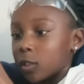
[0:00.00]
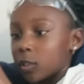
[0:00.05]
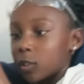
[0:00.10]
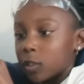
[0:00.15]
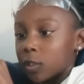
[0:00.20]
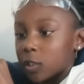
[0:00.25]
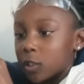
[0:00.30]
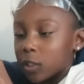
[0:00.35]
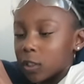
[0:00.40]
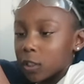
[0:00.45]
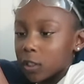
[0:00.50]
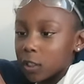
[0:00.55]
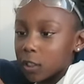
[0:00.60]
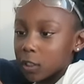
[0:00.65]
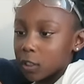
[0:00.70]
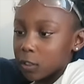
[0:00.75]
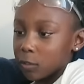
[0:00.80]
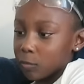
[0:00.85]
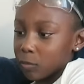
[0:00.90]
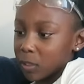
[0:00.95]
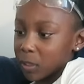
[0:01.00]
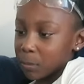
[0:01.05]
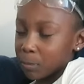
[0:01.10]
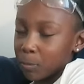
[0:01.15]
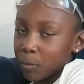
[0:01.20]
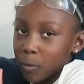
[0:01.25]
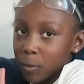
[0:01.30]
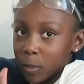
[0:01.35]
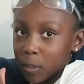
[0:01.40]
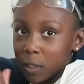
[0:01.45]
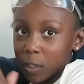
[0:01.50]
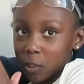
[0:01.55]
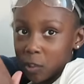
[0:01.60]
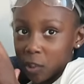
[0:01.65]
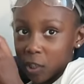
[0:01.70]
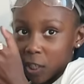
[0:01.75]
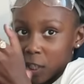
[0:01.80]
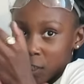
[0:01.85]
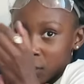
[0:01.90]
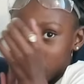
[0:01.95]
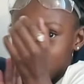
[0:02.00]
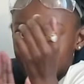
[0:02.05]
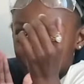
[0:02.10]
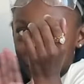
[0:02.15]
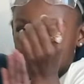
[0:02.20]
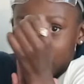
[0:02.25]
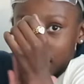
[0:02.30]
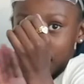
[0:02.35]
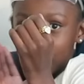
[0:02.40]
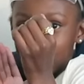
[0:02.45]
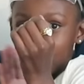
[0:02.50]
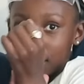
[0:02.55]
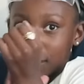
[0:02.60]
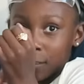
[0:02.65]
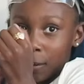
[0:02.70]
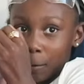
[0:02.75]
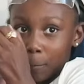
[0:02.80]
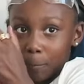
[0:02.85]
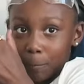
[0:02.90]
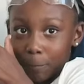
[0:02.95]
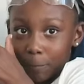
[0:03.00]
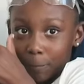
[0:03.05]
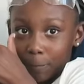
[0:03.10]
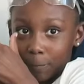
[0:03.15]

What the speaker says: She was born in January, so